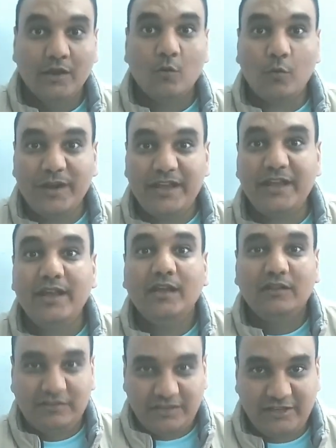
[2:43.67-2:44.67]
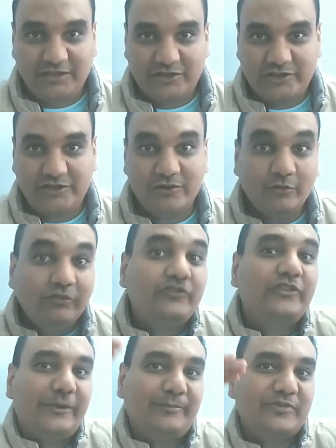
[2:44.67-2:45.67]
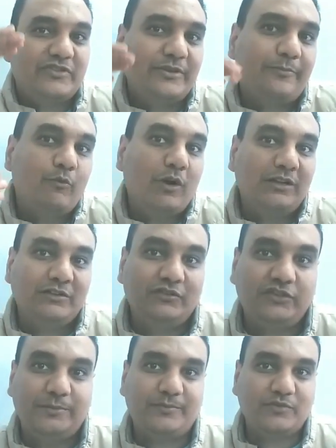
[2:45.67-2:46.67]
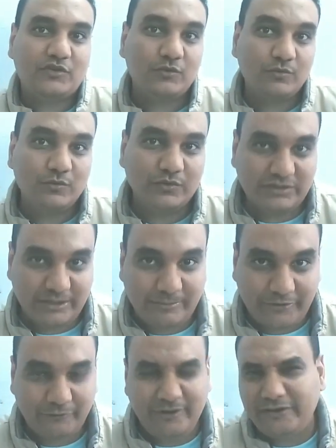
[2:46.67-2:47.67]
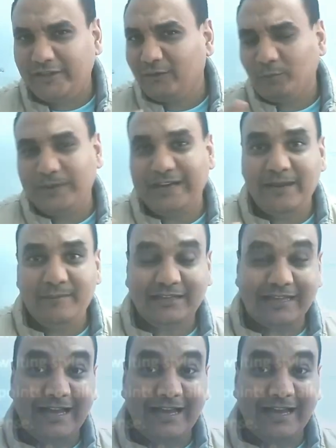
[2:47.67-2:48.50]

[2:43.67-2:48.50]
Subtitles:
We teach you tips, tip 1, tip 2, tip 3, that we name it